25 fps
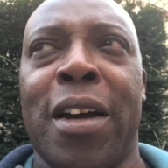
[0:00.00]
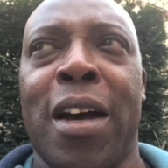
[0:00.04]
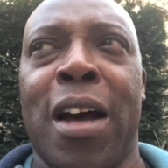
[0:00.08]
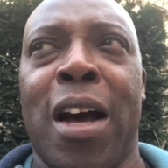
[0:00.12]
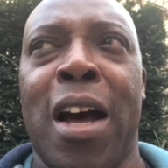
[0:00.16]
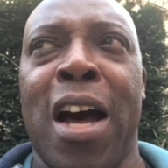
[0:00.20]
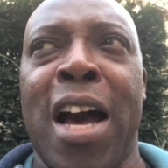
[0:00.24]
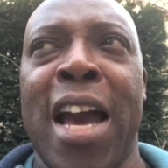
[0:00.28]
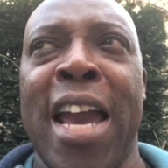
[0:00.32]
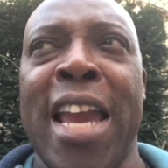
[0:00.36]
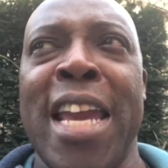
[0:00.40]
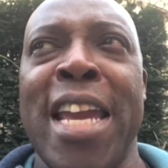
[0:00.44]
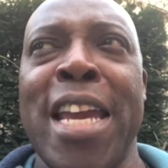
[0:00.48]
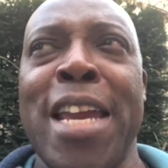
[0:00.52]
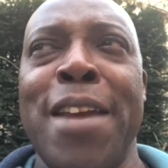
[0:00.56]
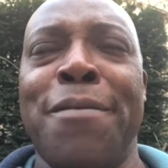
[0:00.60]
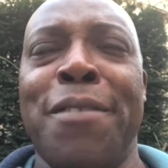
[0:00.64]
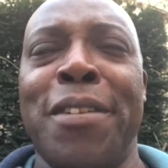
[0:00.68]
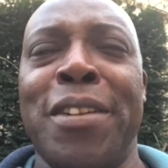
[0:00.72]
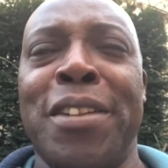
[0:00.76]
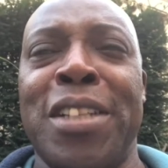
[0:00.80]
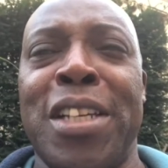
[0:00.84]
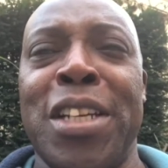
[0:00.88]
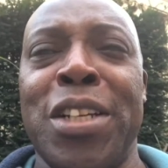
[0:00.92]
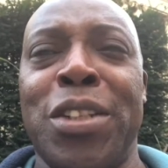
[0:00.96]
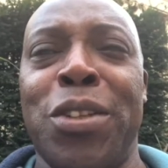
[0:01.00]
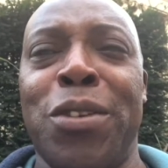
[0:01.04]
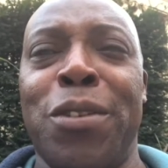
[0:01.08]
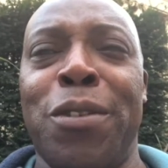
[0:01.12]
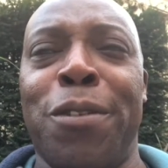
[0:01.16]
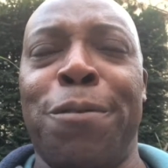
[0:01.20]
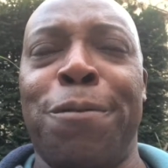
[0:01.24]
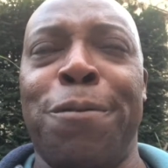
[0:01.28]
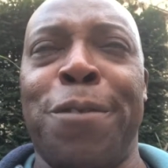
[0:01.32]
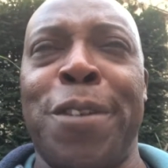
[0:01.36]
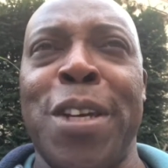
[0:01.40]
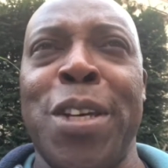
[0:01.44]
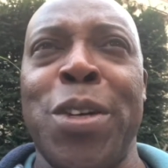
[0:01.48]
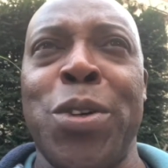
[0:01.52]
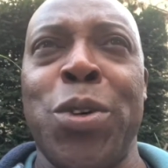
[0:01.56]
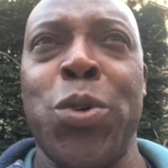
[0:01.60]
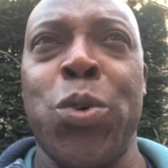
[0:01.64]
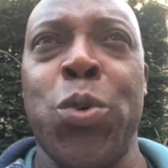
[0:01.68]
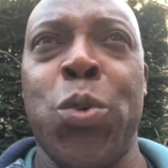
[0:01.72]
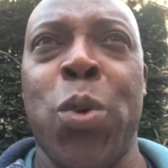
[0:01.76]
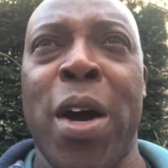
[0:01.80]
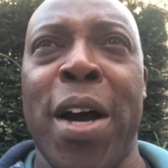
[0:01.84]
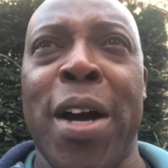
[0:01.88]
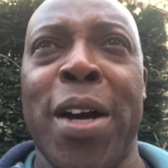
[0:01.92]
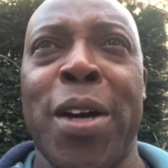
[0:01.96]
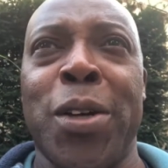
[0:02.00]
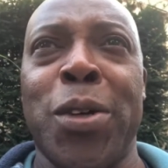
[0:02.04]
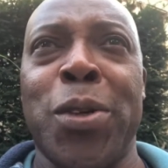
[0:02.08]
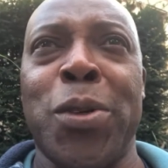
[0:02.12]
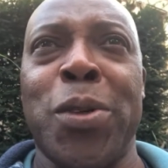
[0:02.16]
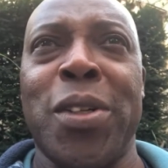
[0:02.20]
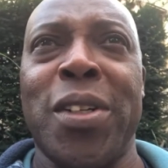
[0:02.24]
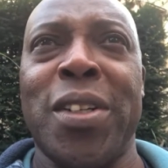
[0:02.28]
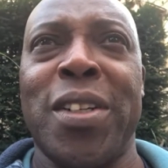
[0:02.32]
I even didn't feel well